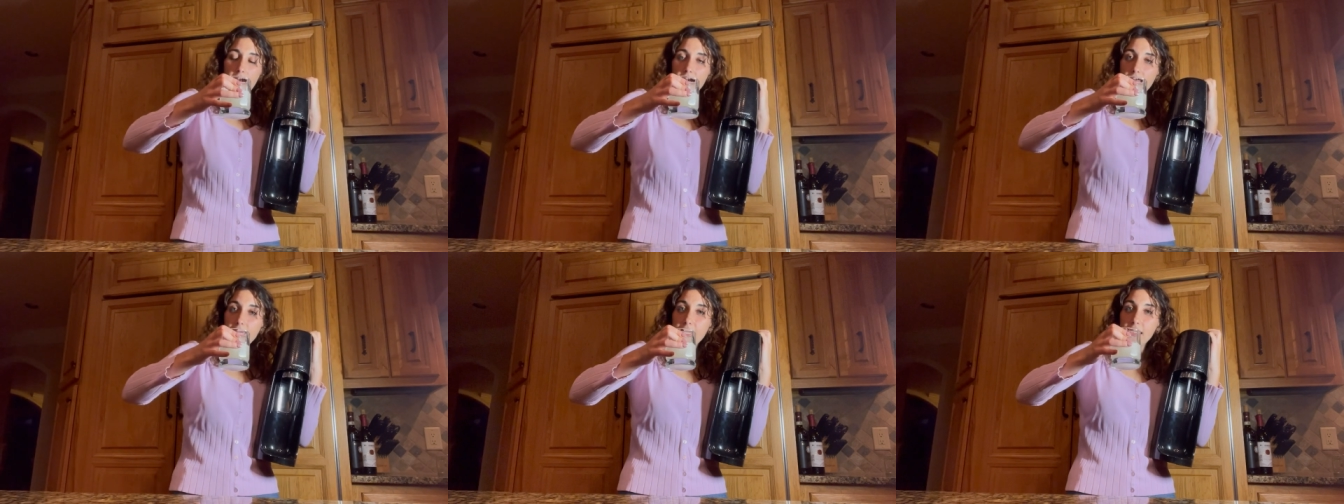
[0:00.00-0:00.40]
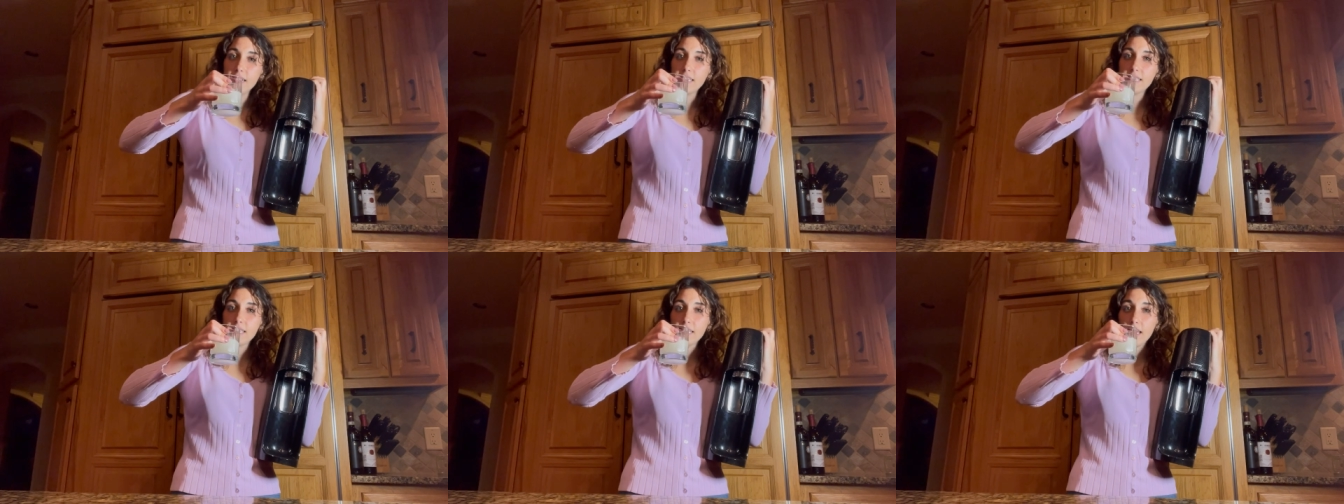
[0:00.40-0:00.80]

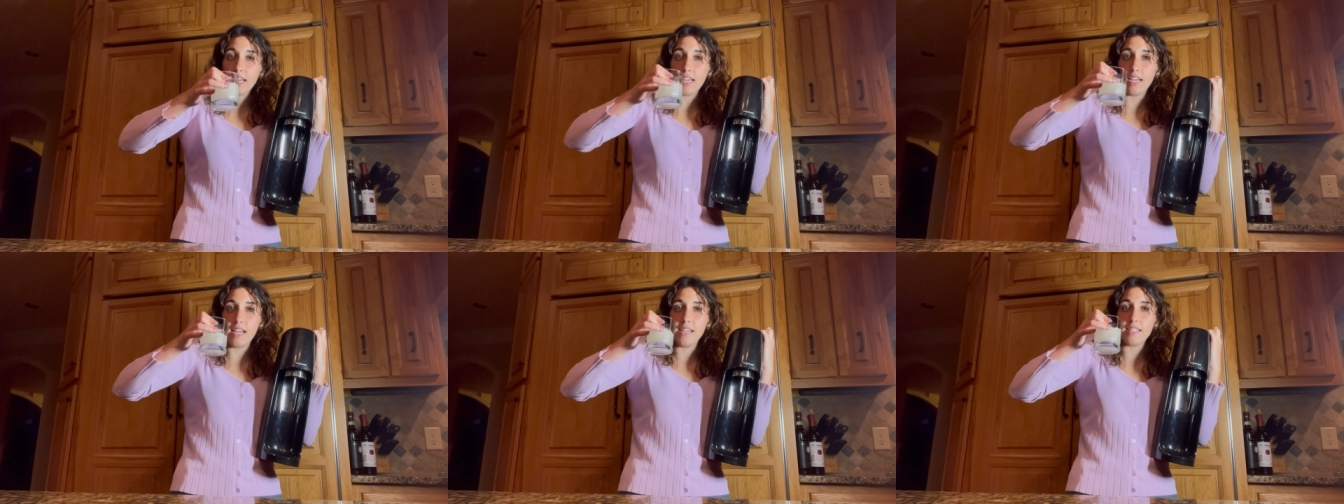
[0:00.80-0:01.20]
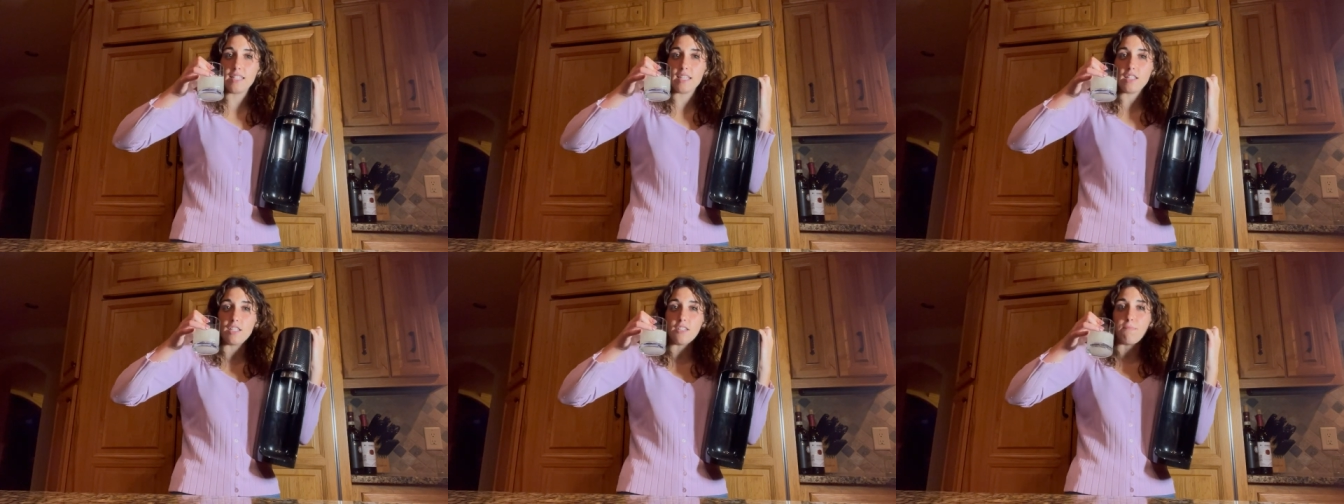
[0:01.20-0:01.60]
and
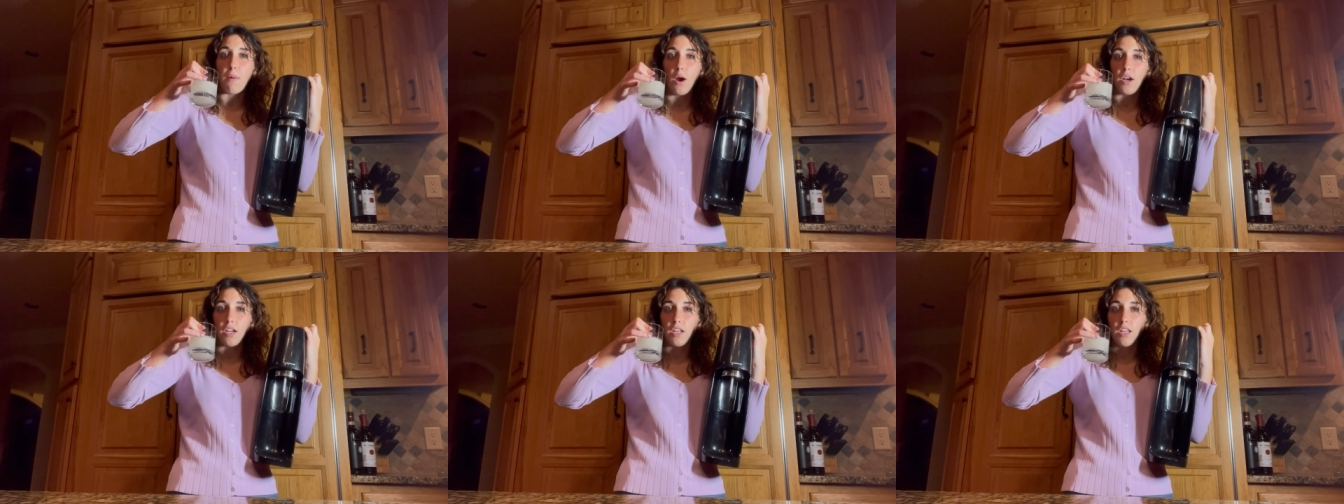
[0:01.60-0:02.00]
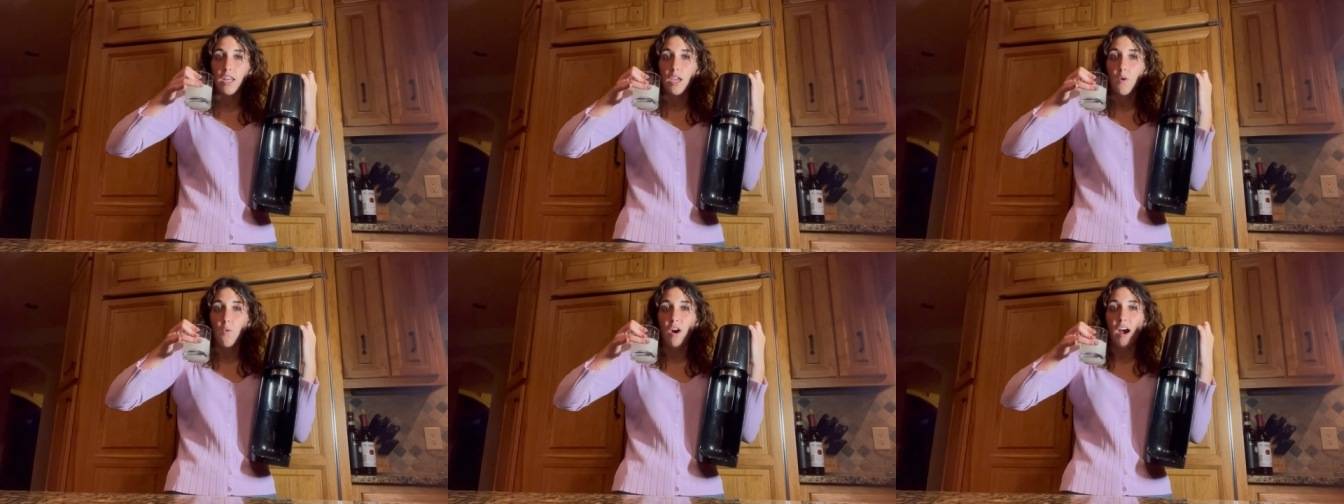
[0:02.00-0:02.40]
is
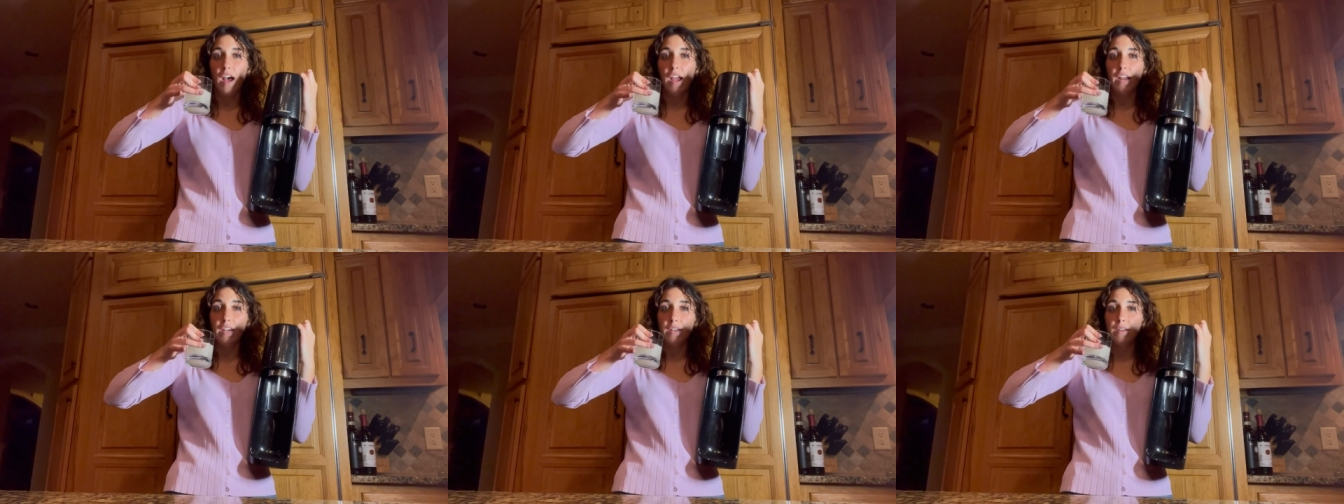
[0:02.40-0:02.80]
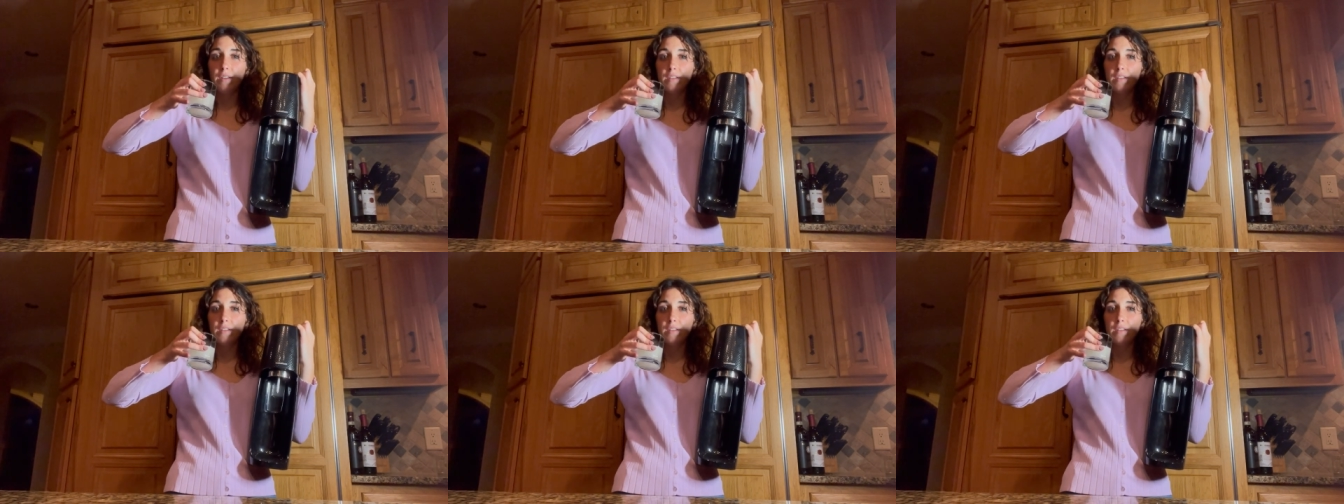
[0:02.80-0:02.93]
sparkling wine.